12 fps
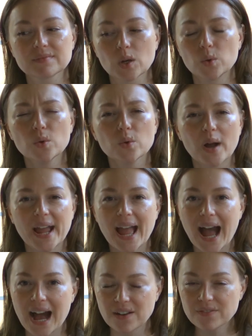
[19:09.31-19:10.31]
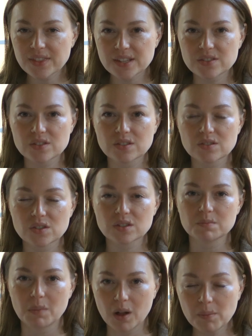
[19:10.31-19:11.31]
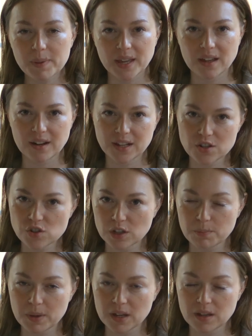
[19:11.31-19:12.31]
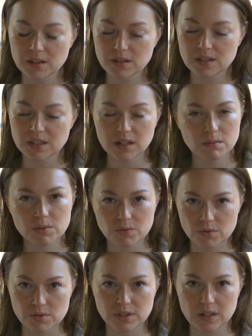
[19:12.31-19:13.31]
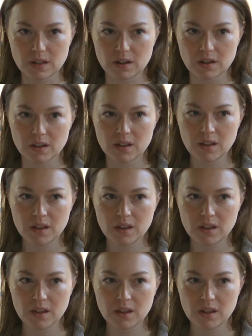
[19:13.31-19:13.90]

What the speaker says: Ooh, I have this small pan I usually put cinnamon rolls in.